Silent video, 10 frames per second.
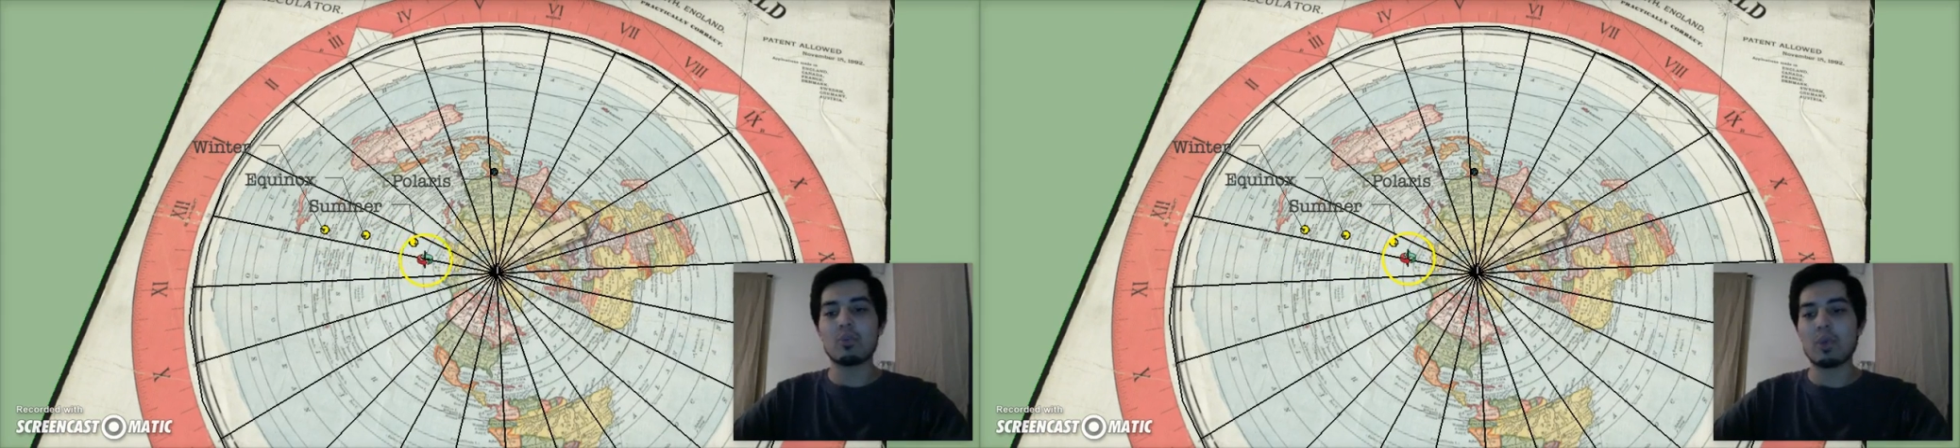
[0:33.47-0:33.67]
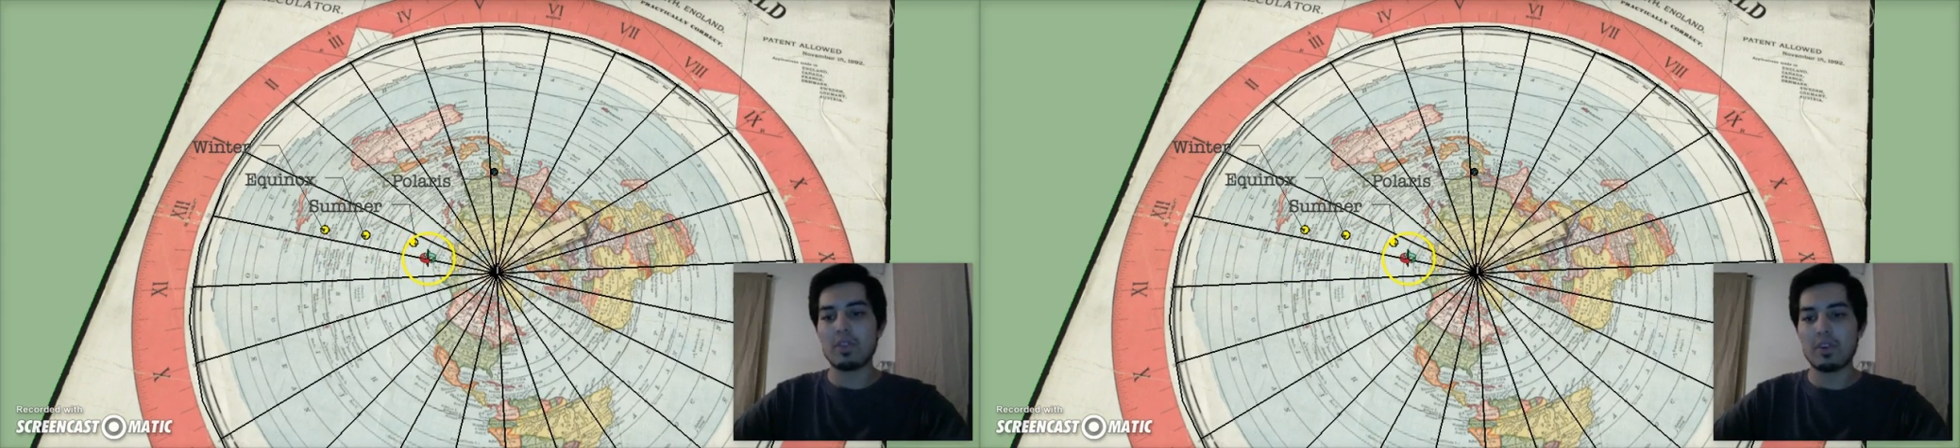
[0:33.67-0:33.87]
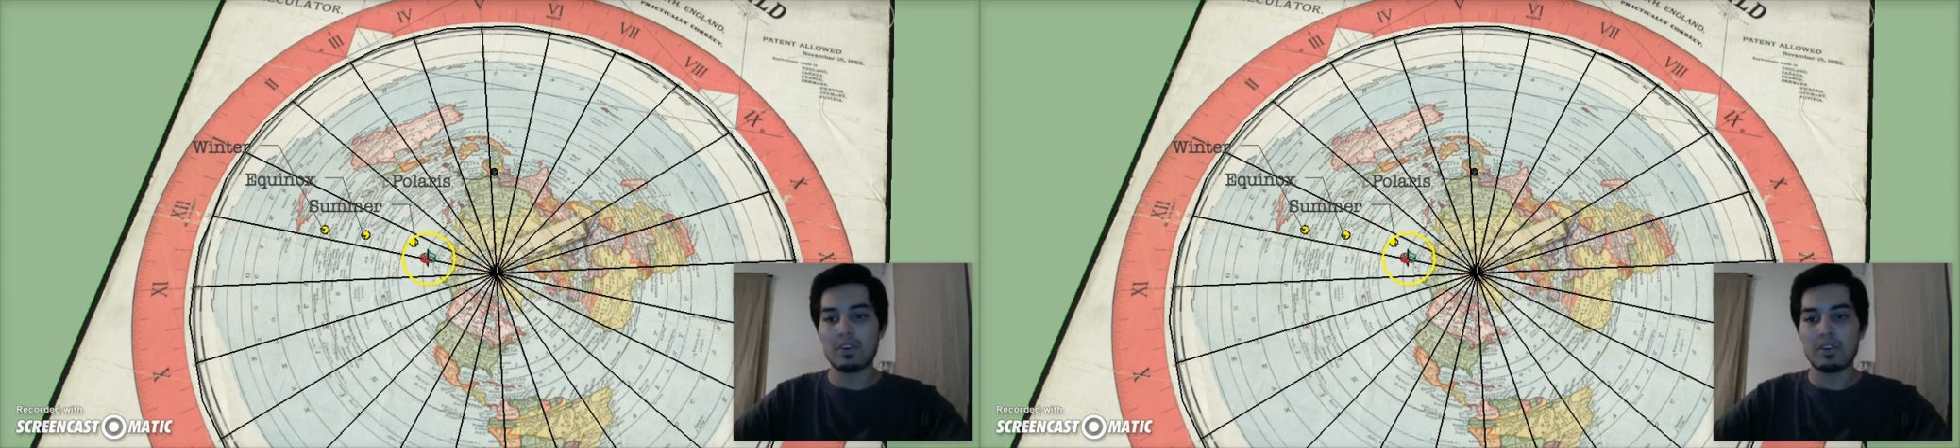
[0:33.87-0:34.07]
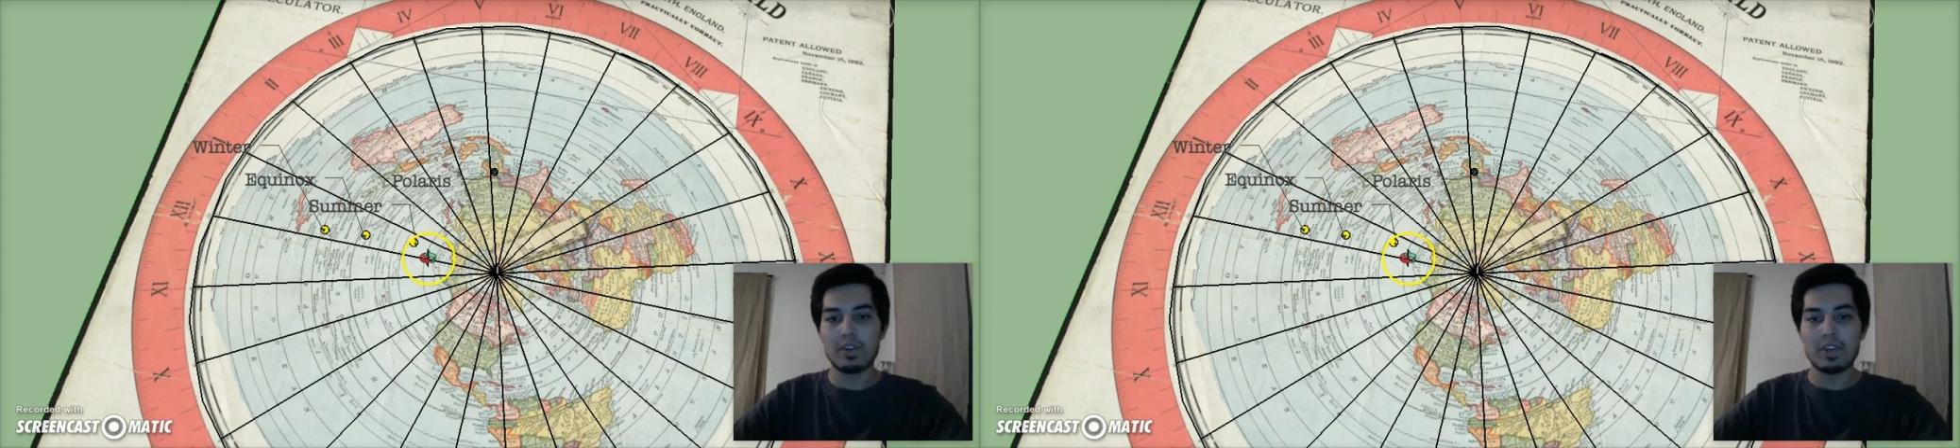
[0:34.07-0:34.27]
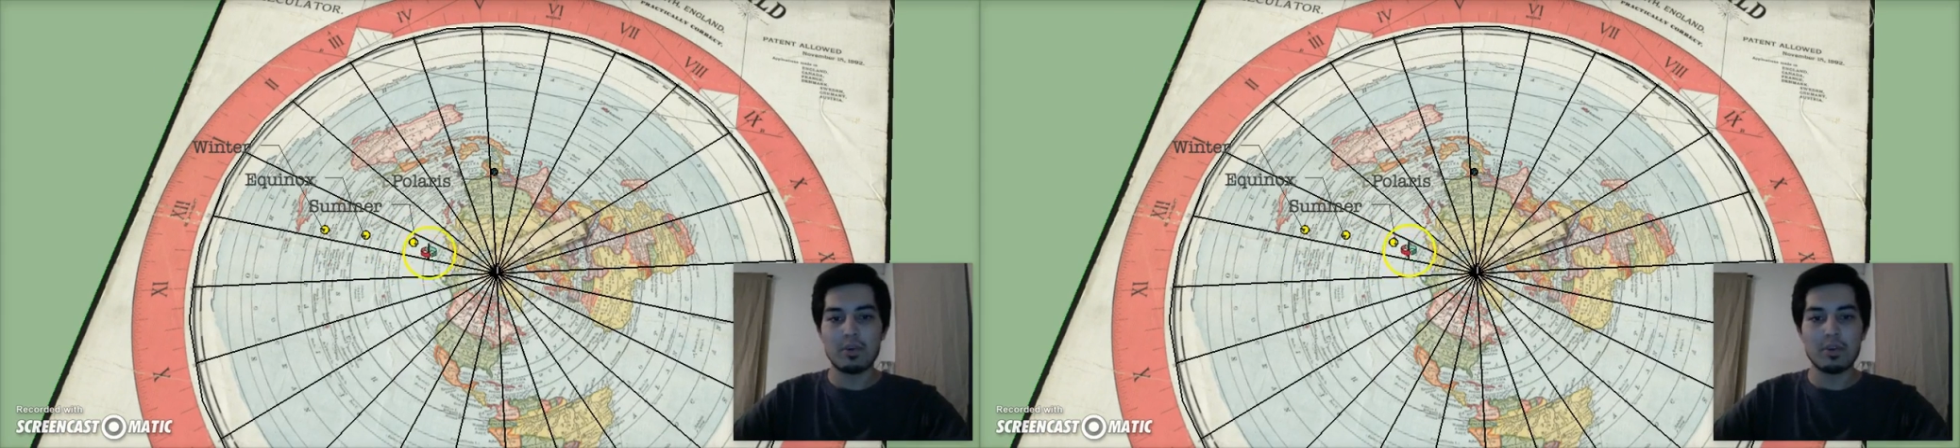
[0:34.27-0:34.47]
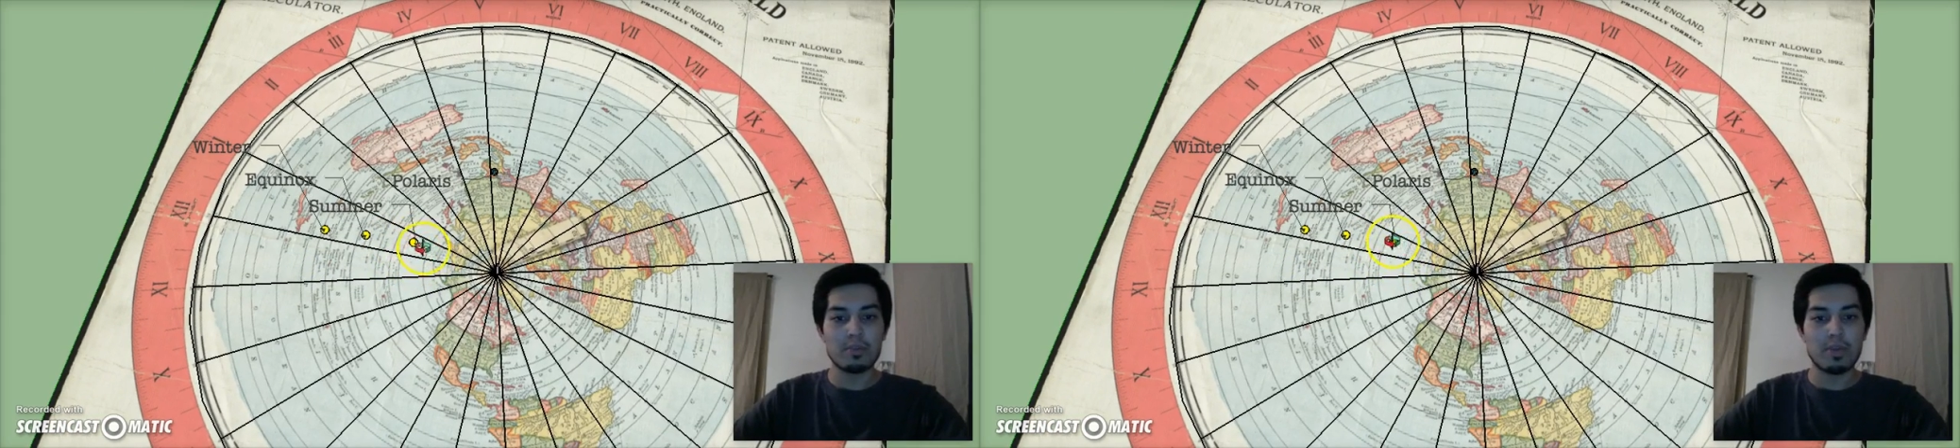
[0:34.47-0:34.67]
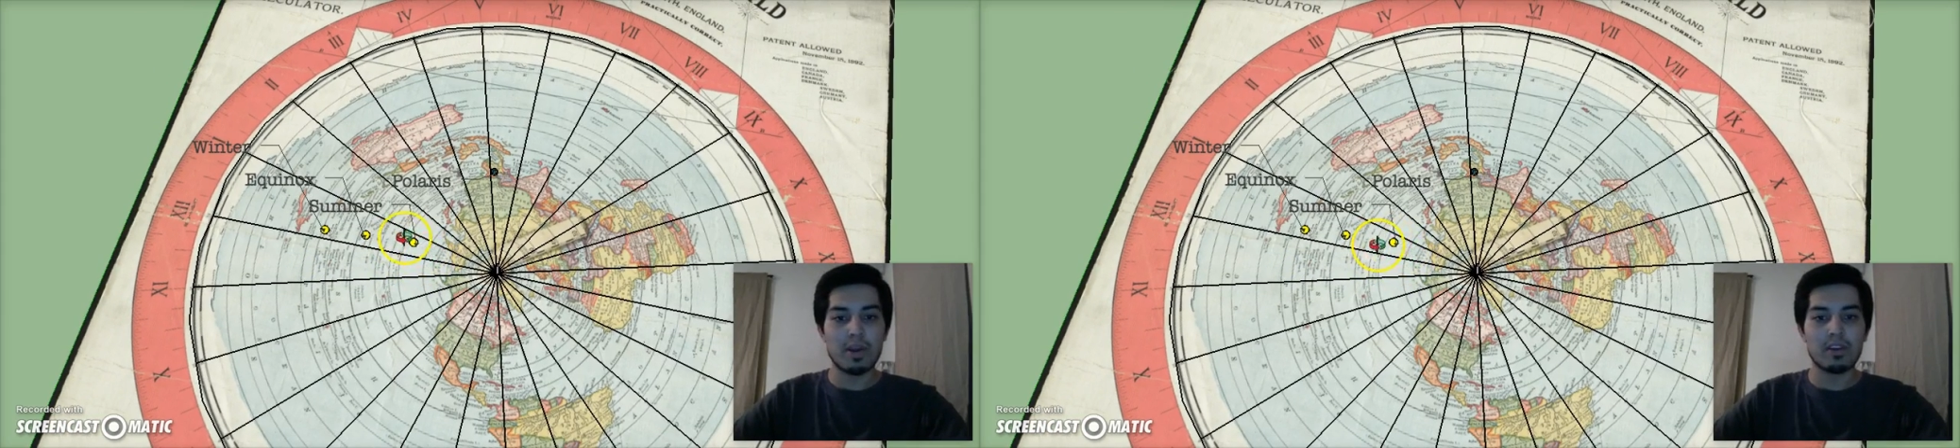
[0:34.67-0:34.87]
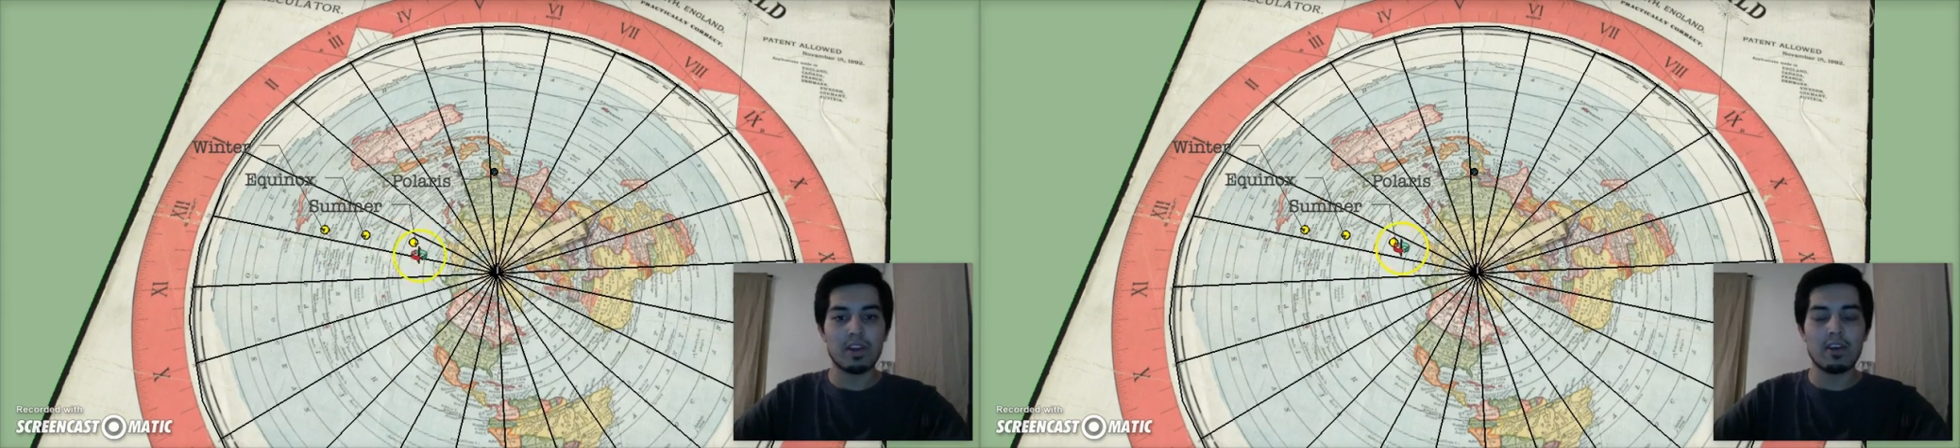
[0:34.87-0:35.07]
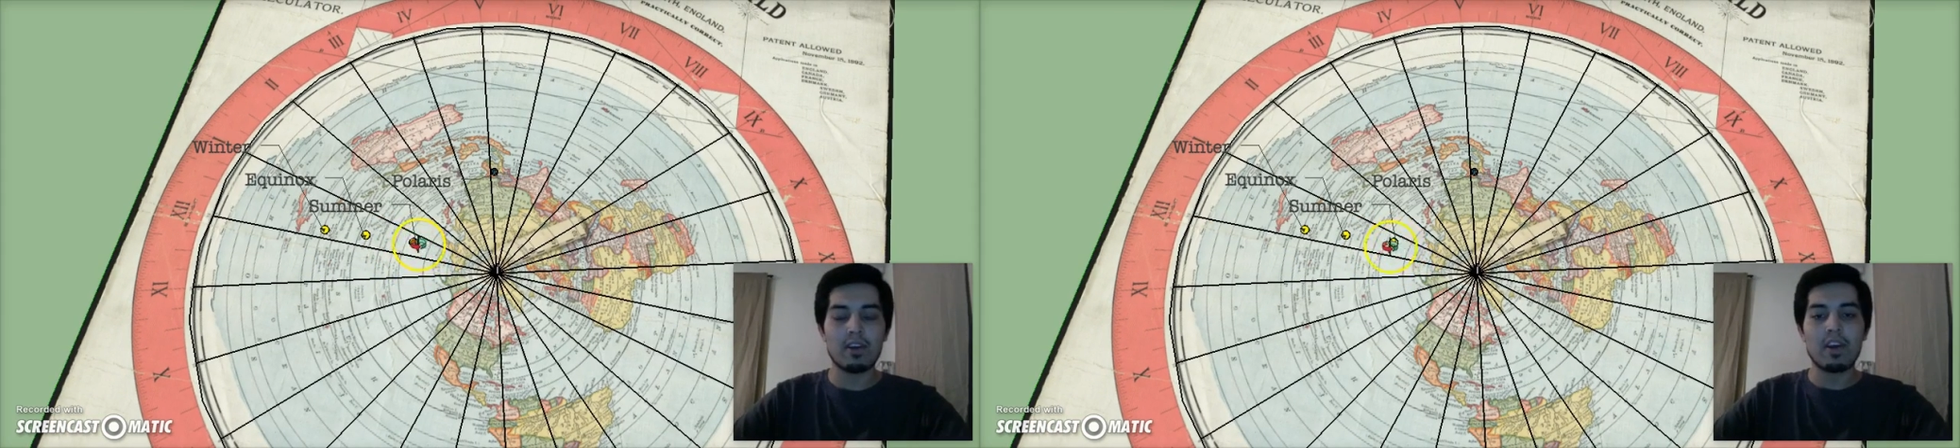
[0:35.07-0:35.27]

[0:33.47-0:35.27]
23rd degree north parallel